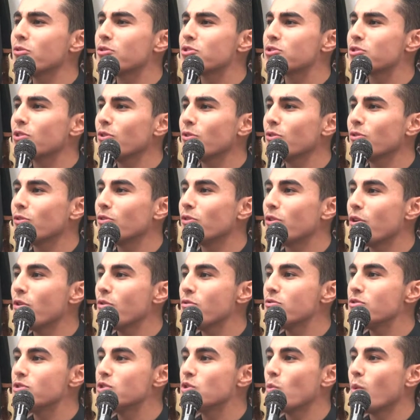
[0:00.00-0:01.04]
soul
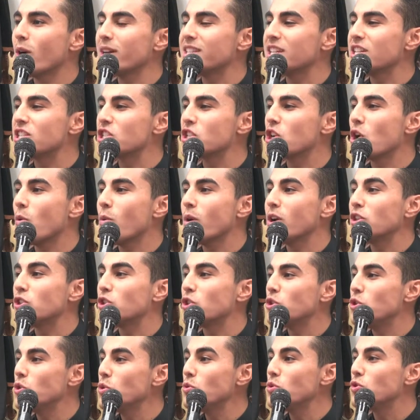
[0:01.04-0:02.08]
knows what it's going
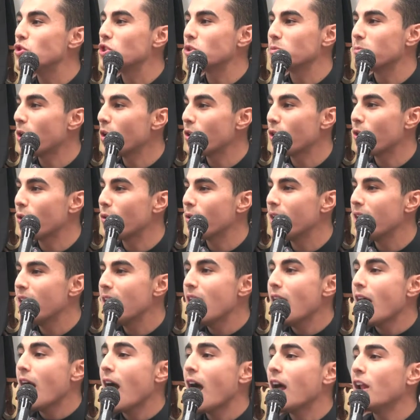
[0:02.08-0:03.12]
to do tomorrow,
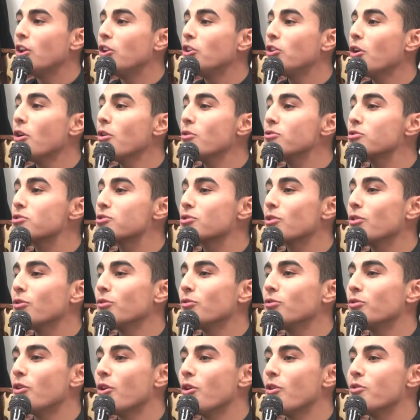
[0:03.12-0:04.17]
and no
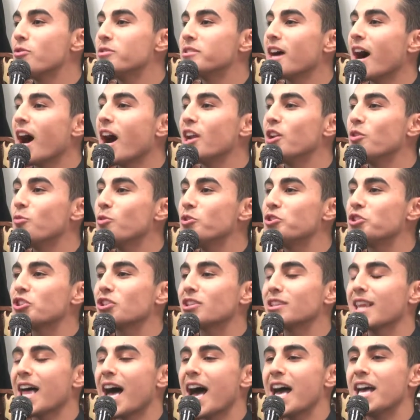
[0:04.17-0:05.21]
soul knows on
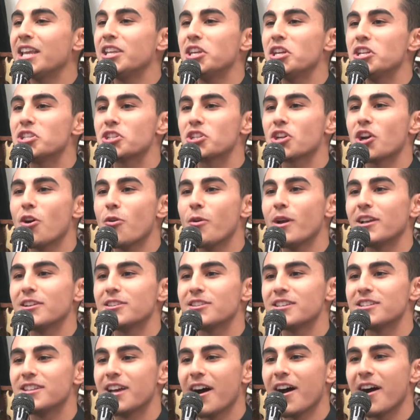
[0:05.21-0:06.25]
which land it's going
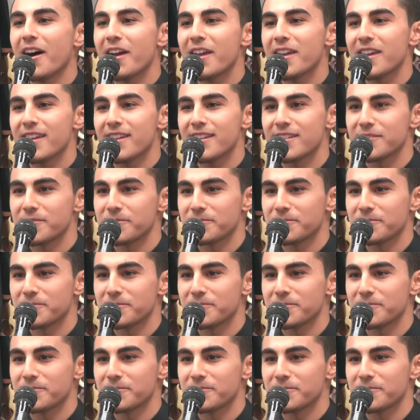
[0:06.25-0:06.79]
to die.